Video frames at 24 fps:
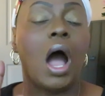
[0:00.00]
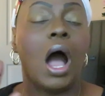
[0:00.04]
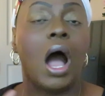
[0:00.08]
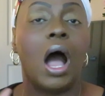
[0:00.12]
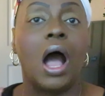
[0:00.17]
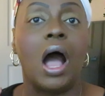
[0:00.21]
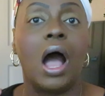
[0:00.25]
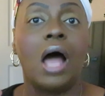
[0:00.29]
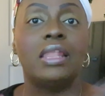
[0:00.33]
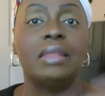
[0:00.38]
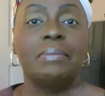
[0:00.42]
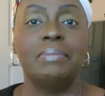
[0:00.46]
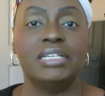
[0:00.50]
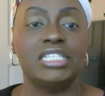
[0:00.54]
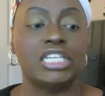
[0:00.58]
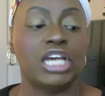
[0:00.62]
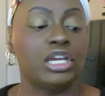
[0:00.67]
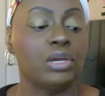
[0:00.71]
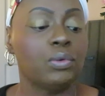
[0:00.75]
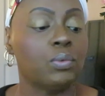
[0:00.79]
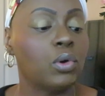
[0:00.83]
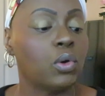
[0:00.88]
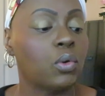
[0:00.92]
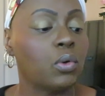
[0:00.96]
Uh, let me
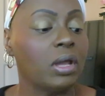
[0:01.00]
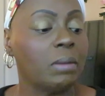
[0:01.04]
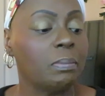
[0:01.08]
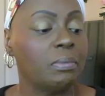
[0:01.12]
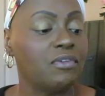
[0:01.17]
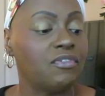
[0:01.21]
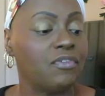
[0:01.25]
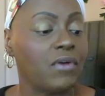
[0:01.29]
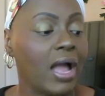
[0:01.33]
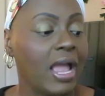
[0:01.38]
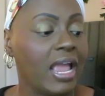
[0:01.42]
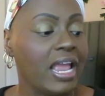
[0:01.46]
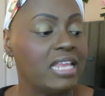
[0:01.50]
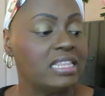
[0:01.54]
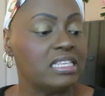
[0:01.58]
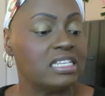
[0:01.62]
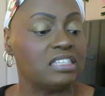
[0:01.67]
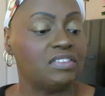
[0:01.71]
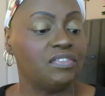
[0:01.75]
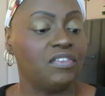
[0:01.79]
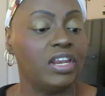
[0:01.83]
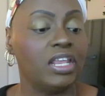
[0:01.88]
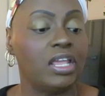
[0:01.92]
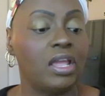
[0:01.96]
tell you real quick before I end
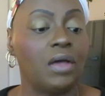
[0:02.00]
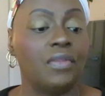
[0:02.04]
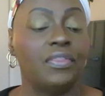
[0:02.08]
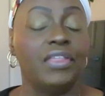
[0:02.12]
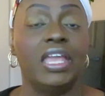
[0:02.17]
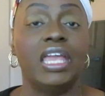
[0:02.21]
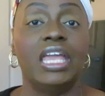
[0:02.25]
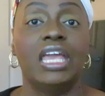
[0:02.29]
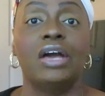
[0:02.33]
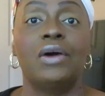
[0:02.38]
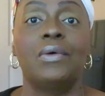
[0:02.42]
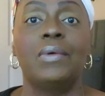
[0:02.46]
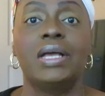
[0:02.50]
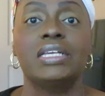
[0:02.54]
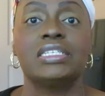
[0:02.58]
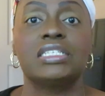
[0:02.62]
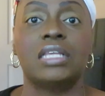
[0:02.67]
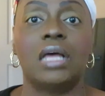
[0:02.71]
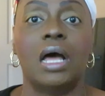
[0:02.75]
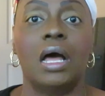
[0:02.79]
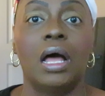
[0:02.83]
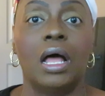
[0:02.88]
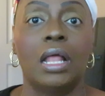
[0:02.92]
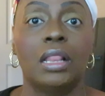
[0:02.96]
this video. The E O S
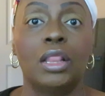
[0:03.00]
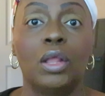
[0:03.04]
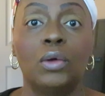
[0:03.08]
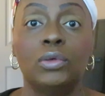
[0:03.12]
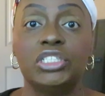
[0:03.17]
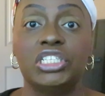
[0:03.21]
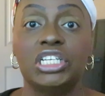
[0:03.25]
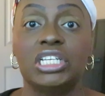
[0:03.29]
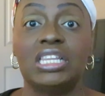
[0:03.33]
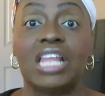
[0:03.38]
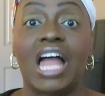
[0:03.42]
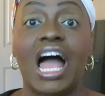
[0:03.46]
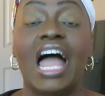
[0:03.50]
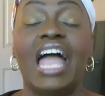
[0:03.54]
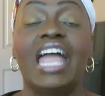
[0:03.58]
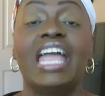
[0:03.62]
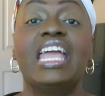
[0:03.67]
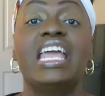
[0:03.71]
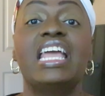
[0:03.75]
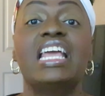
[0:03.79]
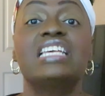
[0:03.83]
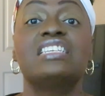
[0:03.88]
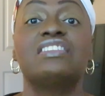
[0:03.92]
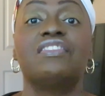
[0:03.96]
uh, lotion line
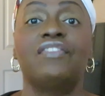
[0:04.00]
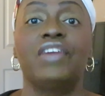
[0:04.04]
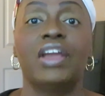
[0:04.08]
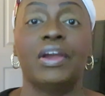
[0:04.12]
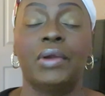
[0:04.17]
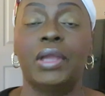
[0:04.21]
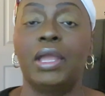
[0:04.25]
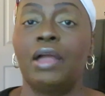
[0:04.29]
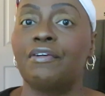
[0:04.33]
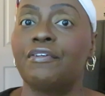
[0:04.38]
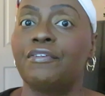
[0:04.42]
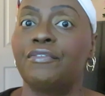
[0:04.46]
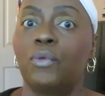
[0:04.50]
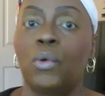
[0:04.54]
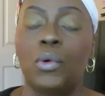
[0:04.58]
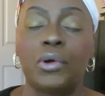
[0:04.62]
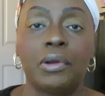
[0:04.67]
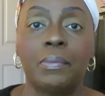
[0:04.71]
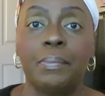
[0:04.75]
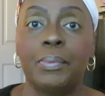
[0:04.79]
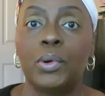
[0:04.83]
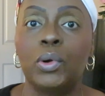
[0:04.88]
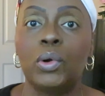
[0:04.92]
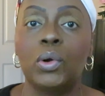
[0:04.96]
is very
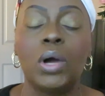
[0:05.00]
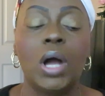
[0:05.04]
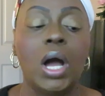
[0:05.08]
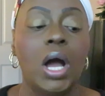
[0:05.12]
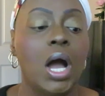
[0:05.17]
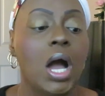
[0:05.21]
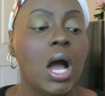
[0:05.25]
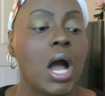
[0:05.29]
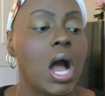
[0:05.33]
affordable.